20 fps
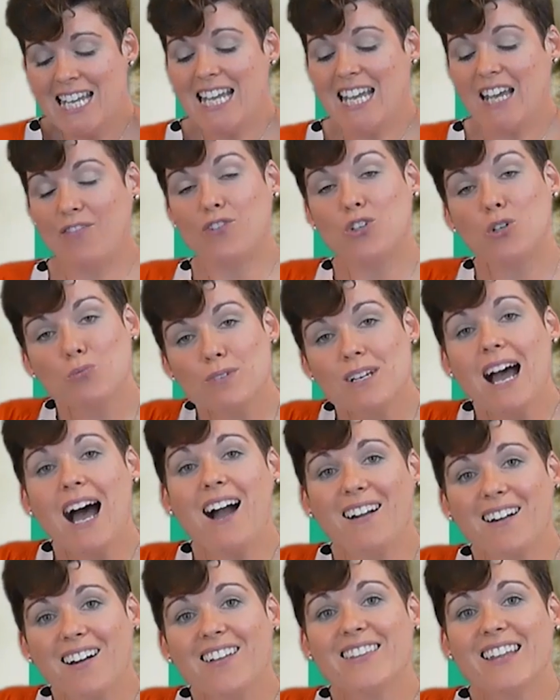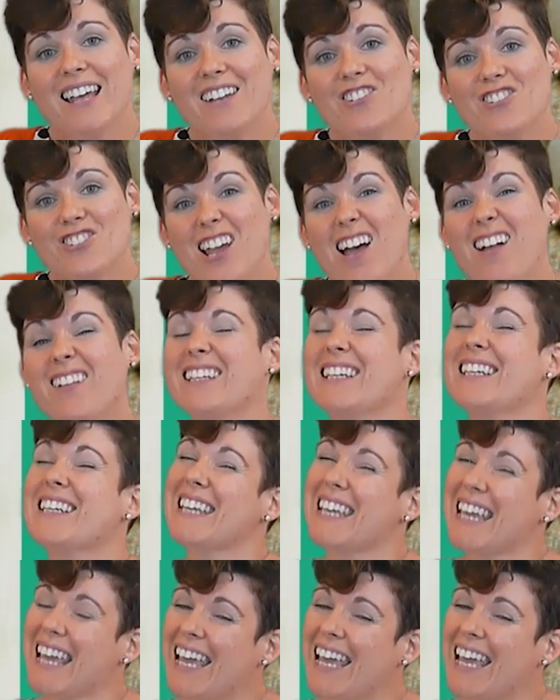if you knock on that shell, it